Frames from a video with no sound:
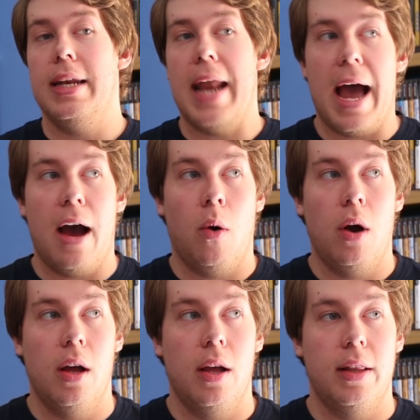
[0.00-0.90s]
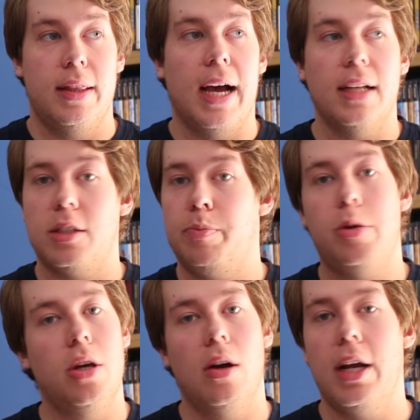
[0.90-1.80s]
Now, that's
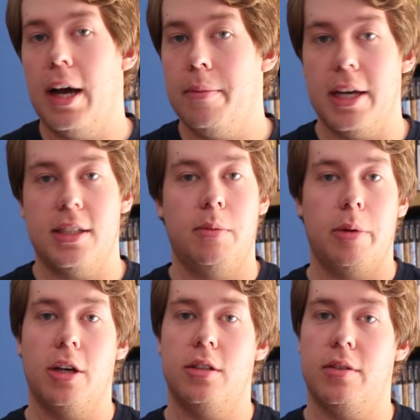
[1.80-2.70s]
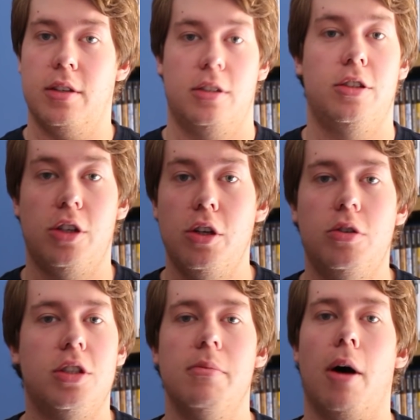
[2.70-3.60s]
purely, I'm guessing, because of the
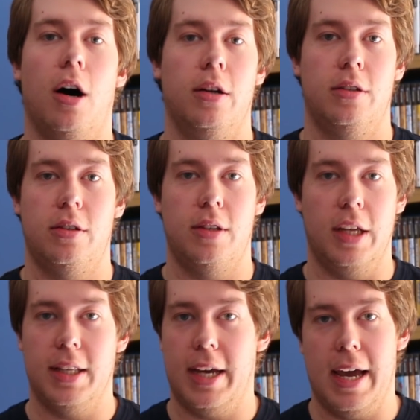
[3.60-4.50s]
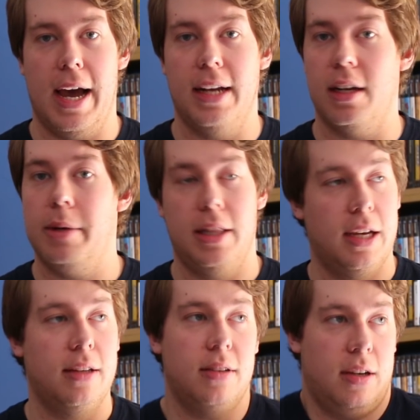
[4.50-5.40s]
huge demand that they had. I mean,
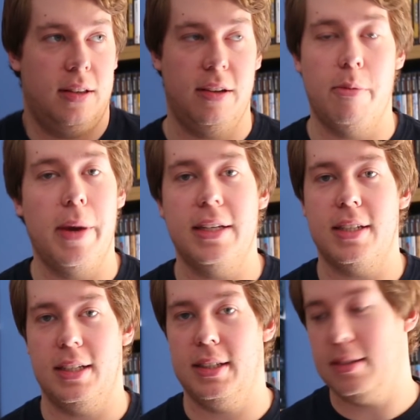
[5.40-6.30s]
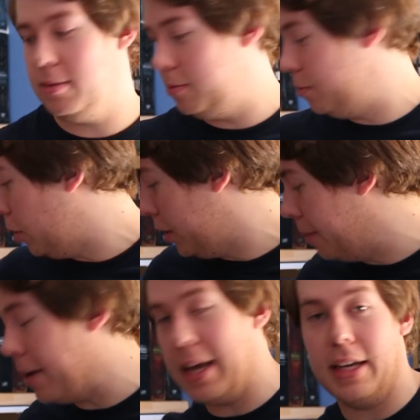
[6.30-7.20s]
they're amazing. What
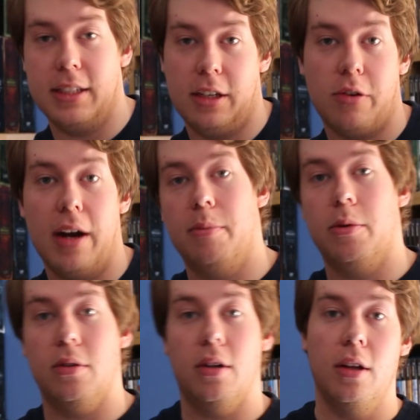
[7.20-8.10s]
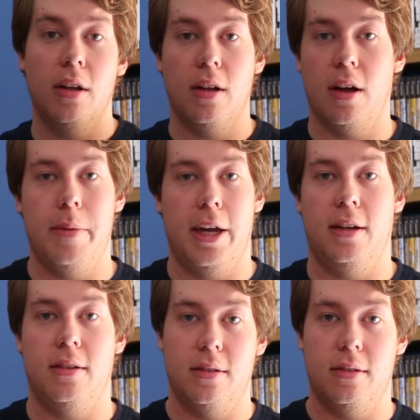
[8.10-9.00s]
they make is incredible. I
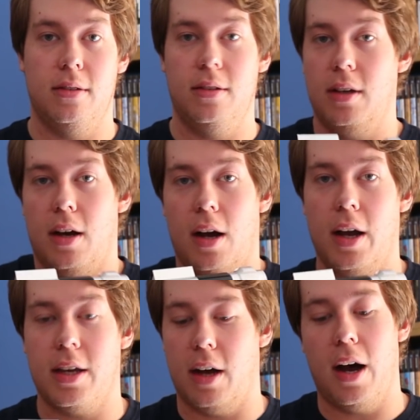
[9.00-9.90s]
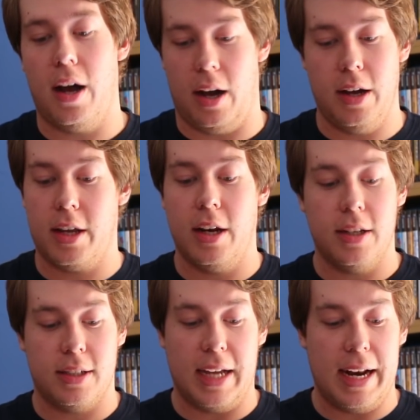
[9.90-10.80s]
mean, I can
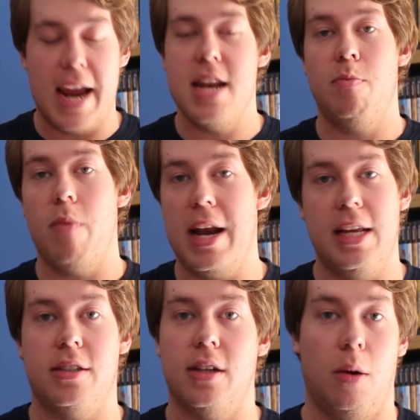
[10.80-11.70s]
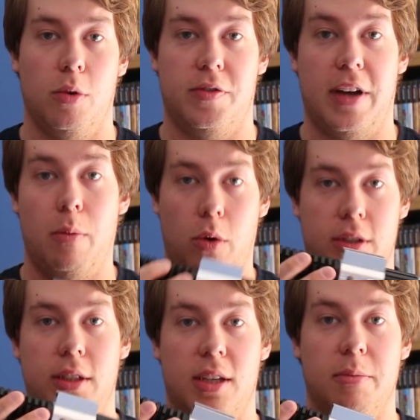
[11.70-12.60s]
understand any Star Wars fan
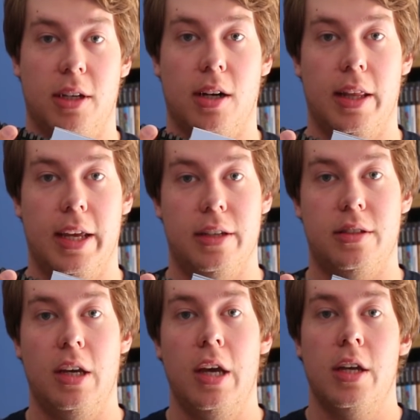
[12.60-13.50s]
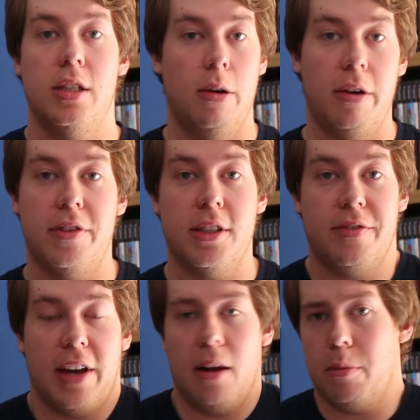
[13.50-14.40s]
wanting something like this. So if it's
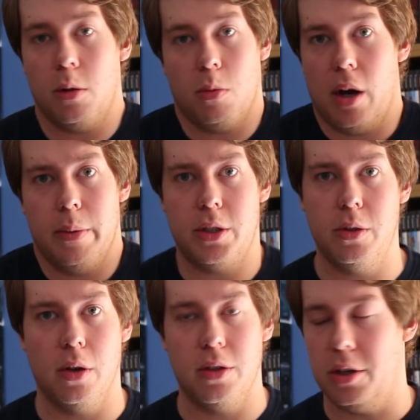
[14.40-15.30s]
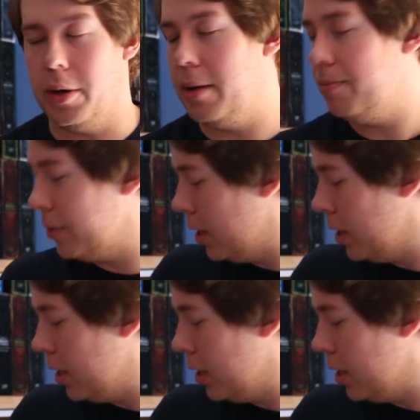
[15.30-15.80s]
available, why would you not do it?